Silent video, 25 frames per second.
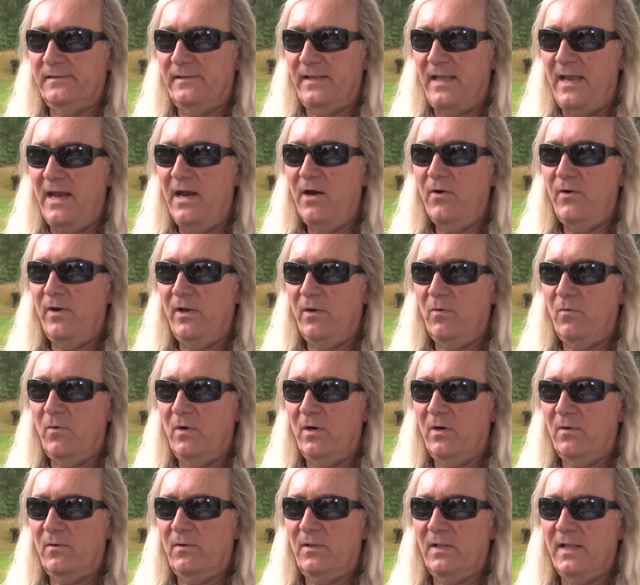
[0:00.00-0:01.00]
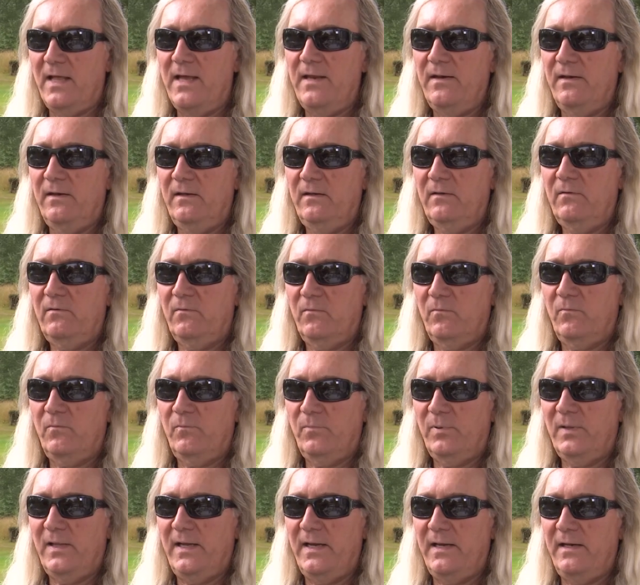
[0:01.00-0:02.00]
area where Glenn
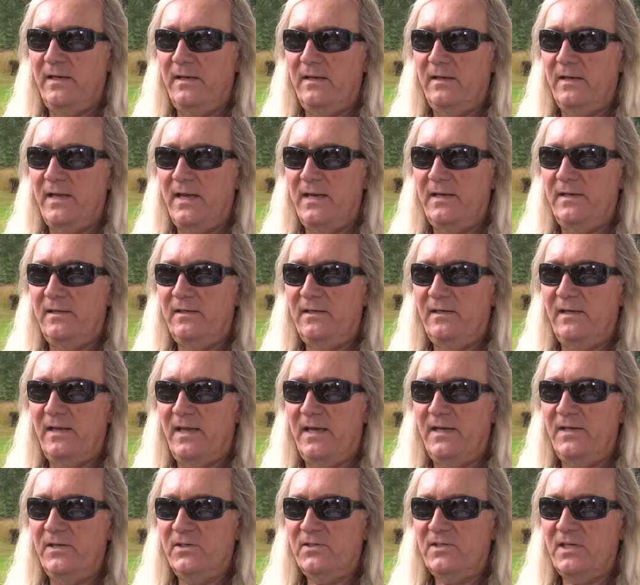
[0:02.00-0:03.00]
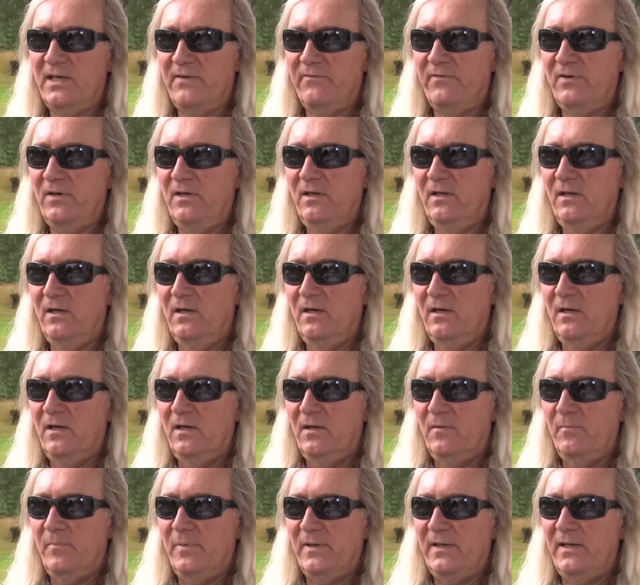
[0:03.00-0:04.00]
played in 1997.
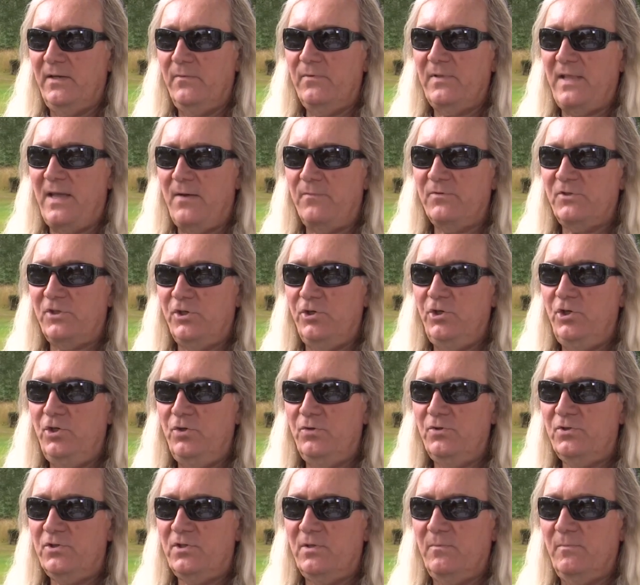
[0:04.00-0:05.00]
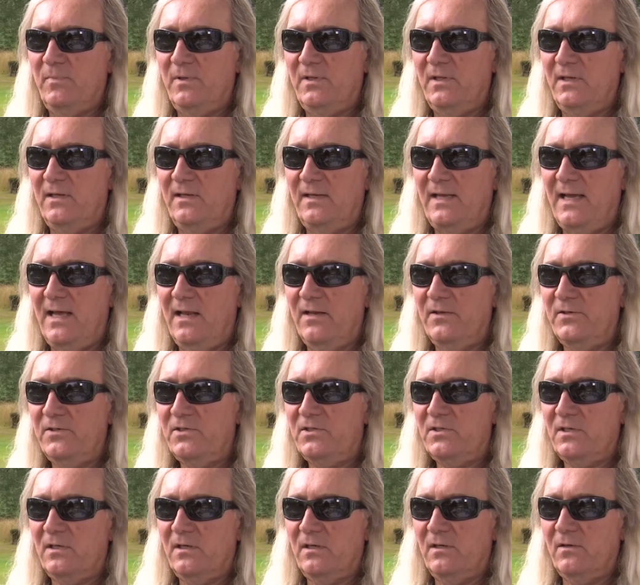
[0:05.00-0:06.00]
But that was in Houston, but in
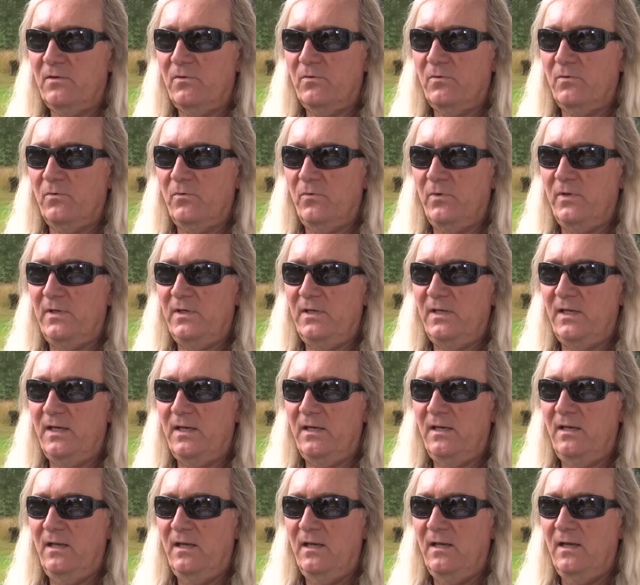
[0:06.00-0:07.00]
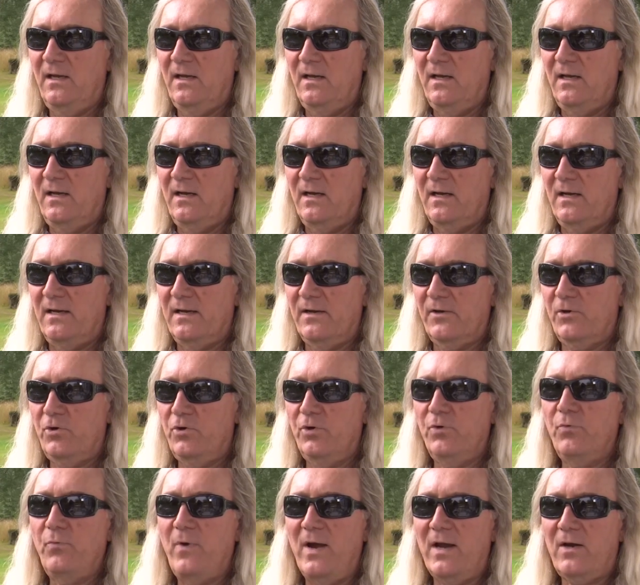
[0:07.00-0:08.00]
Dallas we did
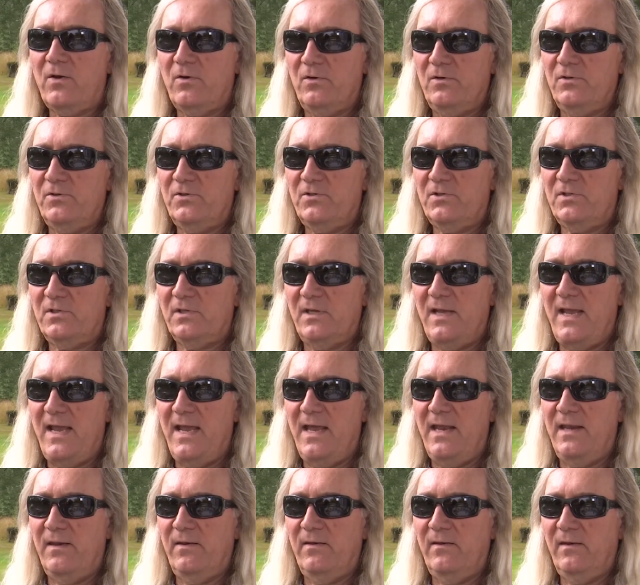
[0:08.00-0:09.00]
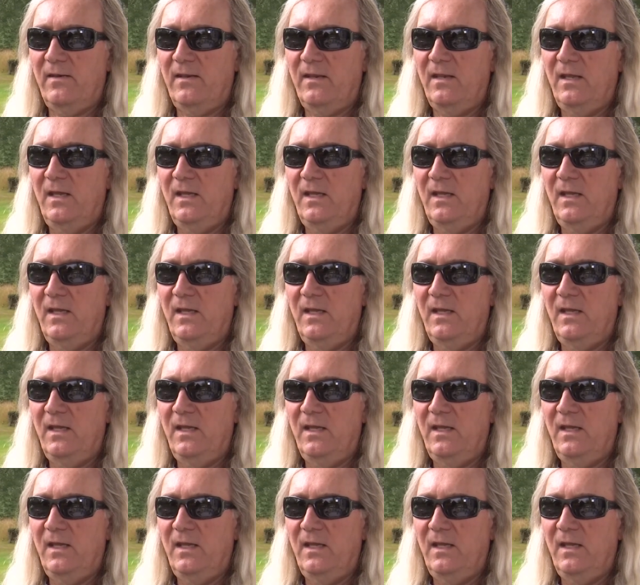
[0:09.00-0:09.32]
Good Records. And